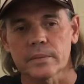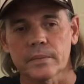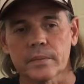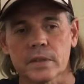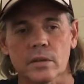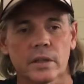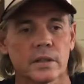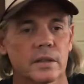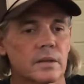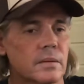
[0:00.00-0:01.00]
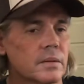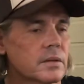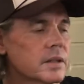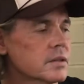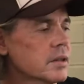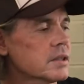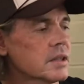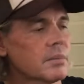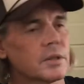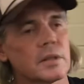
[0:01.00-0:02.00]
sorry to transgress
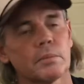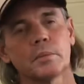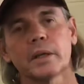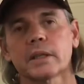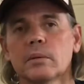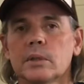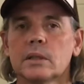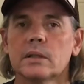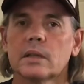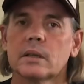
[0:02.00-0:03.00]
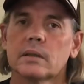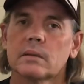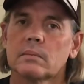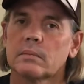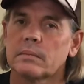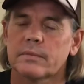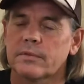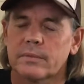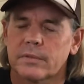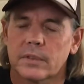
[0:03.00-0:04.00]
there, but someone might come in and they,
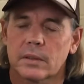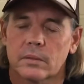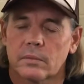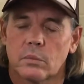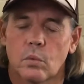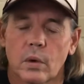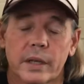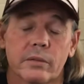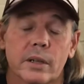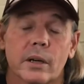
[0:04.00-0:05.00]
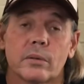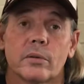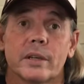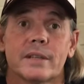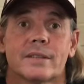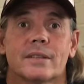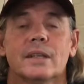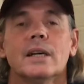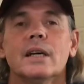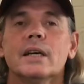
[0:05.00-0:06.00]
for whatever known reason,
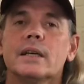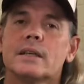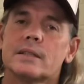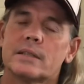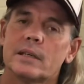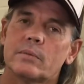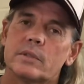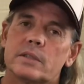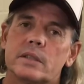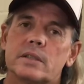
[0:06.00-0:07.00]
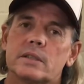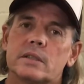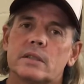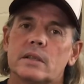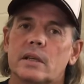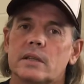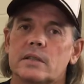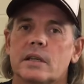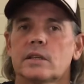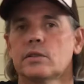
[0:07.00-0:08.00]
is they're resistant and
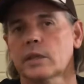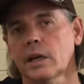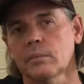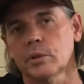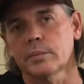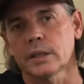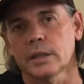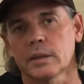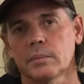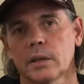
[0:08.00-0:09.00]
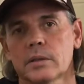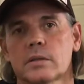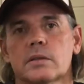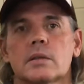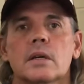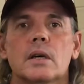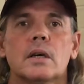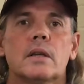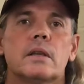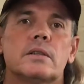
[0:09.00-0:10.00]
saying, you can't put me in hypnosis.
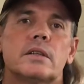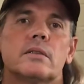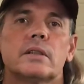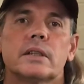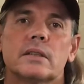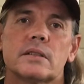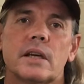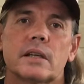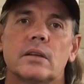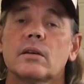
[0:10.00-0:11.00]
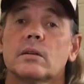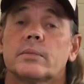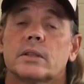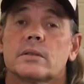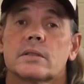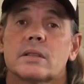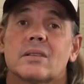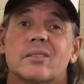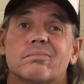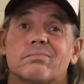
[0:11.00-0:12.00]
They're generally going to take longer because they're not